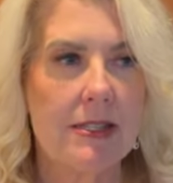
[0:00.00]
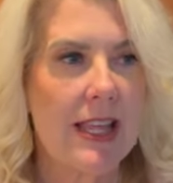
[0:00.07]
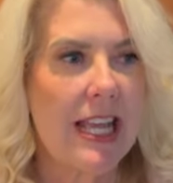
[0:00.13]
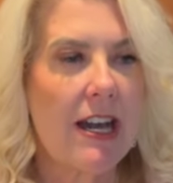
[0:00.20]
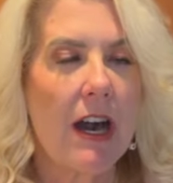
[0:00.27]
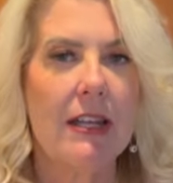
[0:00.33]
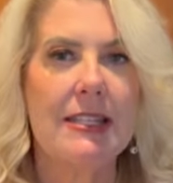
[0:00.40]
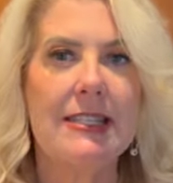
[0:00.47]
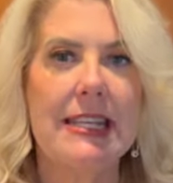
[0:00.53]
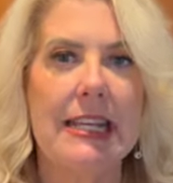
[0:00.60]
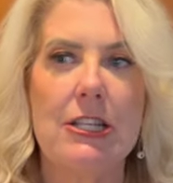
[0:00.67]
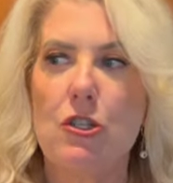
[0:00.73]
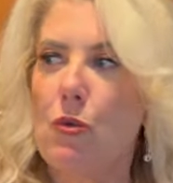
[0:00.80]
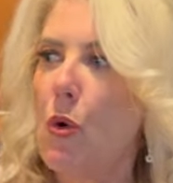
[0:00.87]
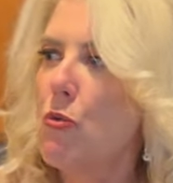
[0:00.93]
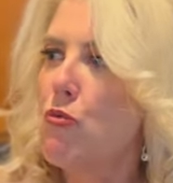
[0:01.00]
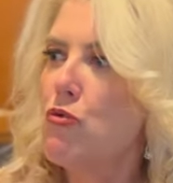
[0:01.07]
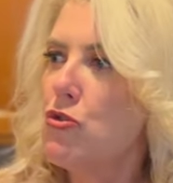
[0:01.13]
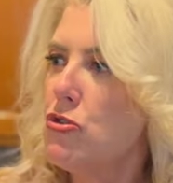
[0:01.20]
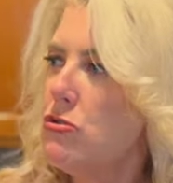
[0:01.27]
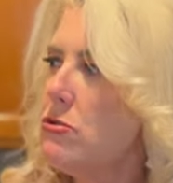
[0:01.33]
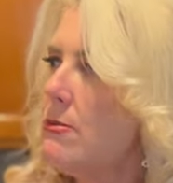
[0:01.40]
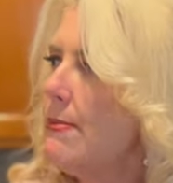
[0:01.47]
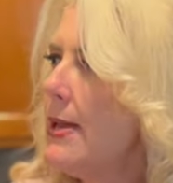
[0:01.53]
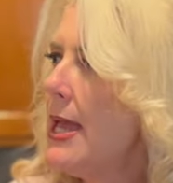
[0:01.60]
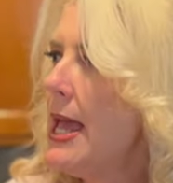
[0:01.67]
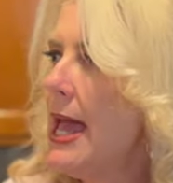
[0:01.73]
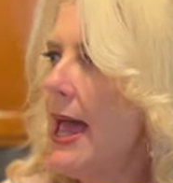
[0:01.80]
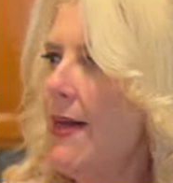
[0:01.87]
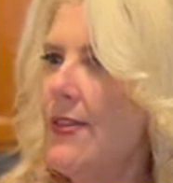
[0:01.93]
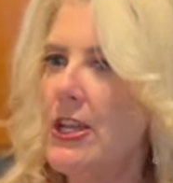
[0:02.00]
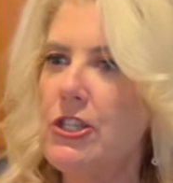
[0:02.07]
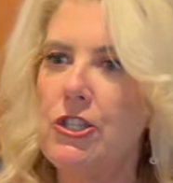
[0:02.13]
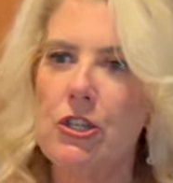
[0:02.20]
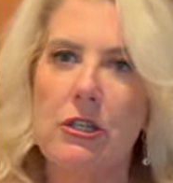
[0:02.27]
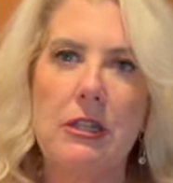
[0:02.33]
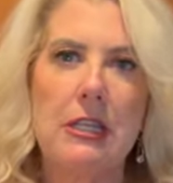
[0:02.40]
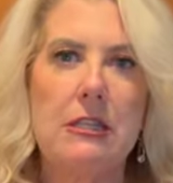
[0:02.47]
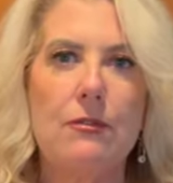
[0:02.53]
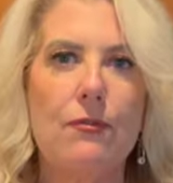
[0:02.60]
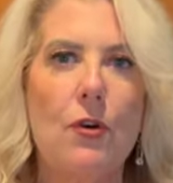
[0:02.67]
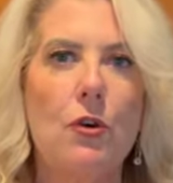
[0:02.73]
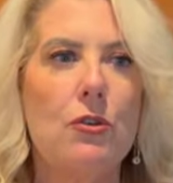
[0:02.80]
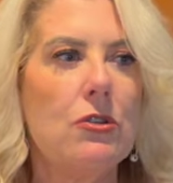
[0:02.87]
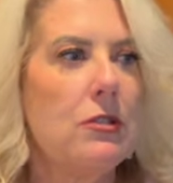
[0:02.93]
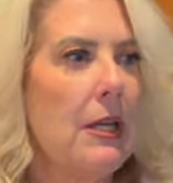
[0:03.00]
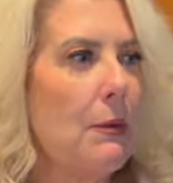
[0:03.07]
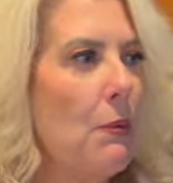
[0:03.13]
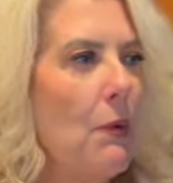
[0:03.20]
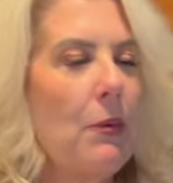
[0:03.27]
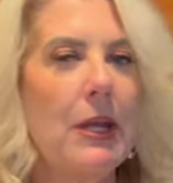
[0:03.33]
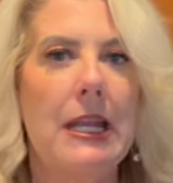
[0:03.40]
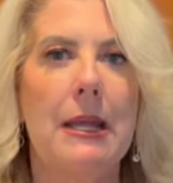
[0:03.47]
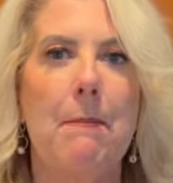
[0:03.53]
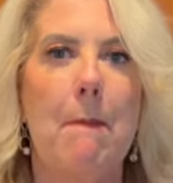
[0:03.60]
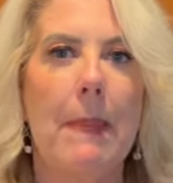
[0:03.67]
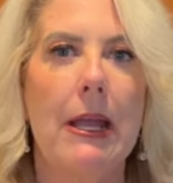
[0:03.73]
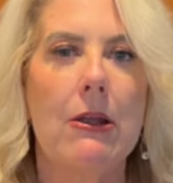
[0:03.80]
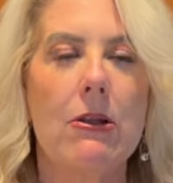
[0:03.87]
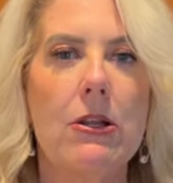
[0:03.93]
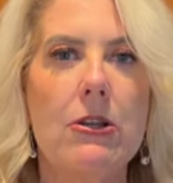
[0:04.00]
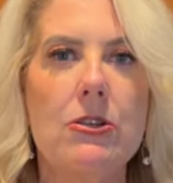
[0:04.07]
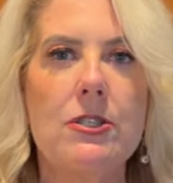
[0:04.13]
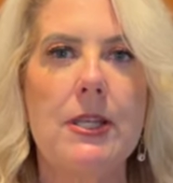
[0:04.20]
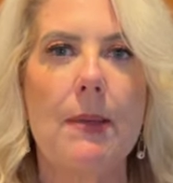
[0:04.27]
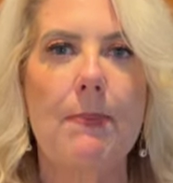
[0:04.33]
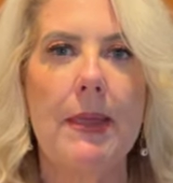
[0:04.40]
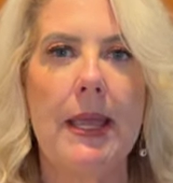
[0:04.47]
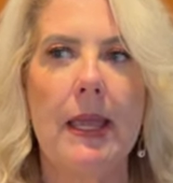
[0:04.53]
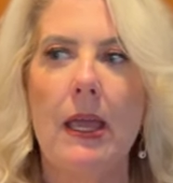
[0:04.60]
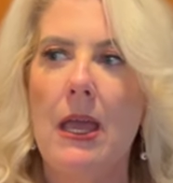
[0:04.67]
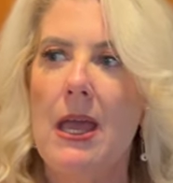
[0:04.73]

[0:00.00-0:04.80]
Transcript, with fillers: They got us into a room and they took these photos like we were getting married or something